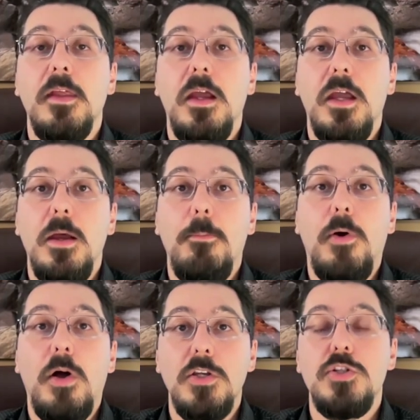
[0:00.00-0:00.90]
uh,
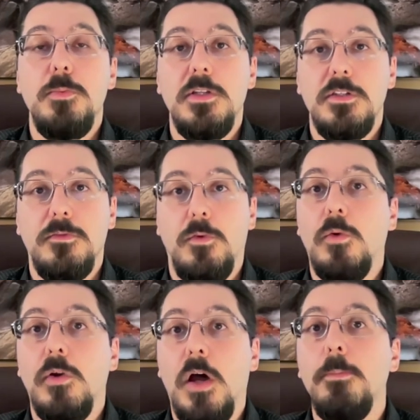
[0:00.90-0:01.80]
punishments
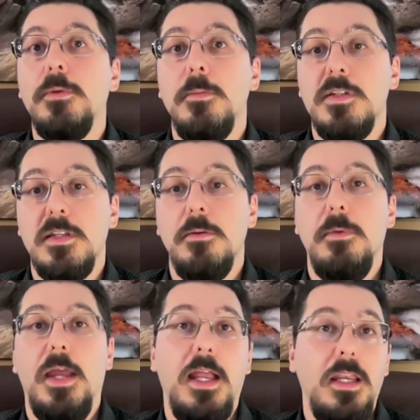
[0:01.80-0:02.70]
for optimism
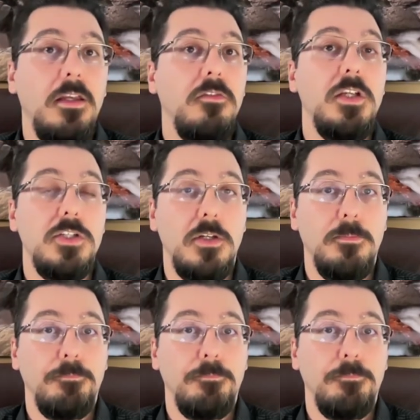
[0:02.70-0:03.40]
and innovation.